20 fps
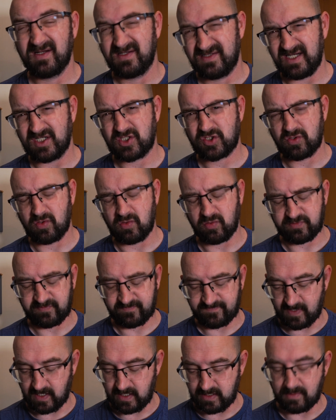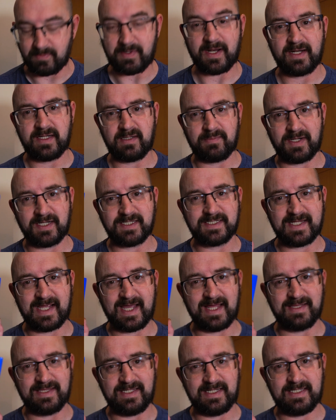Did struggle to find them, but I did manage to
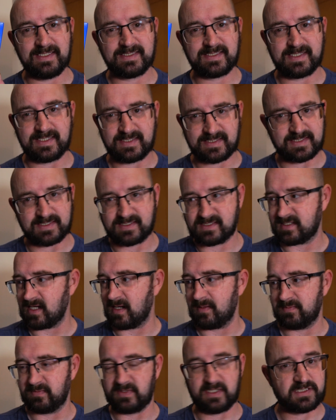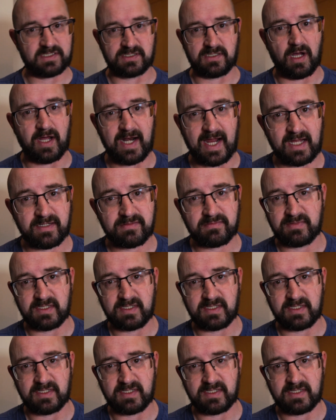get these. This is not an ad.